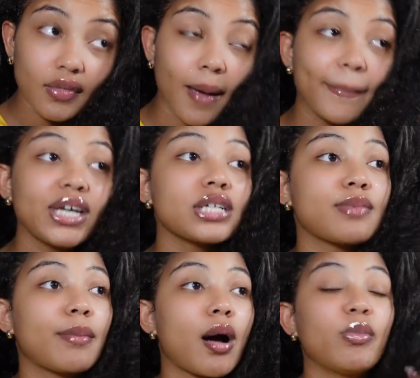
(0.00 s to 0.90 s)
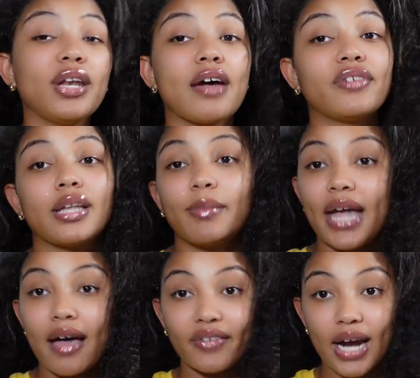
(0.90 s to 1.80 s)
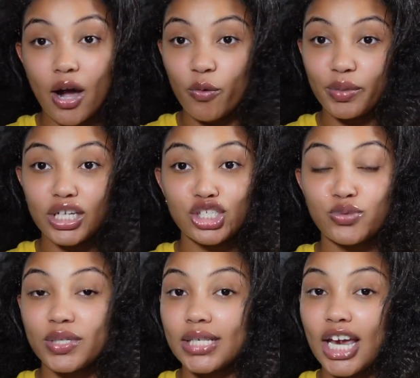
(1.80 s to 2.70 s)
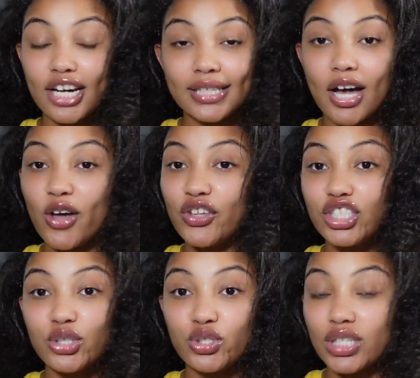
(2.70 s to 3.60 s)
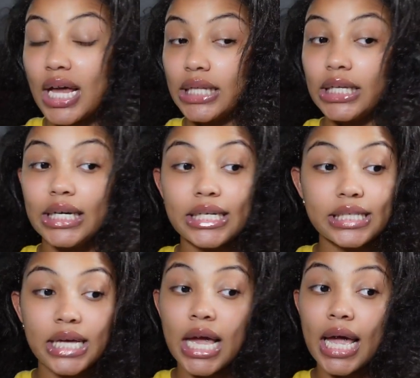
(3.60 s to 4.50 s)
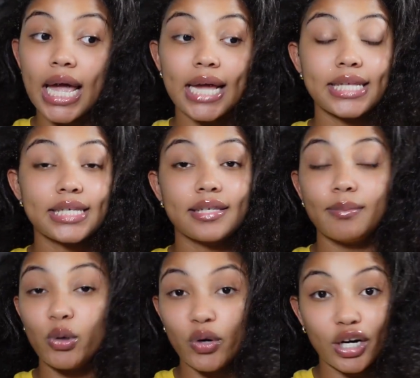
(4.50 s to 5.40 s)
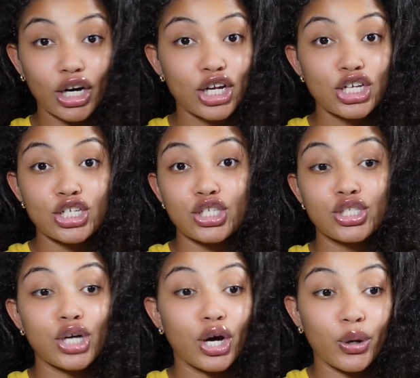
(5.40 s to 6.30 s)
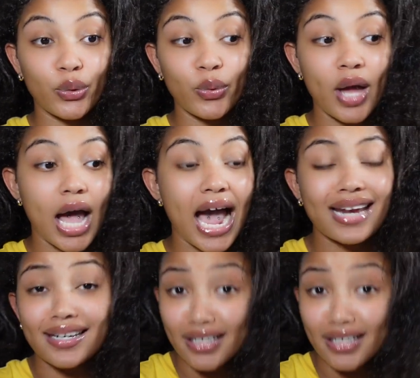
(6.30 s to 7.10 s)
because my mom would never let me have it out because she was scared that other children had lice and some more. So I didn't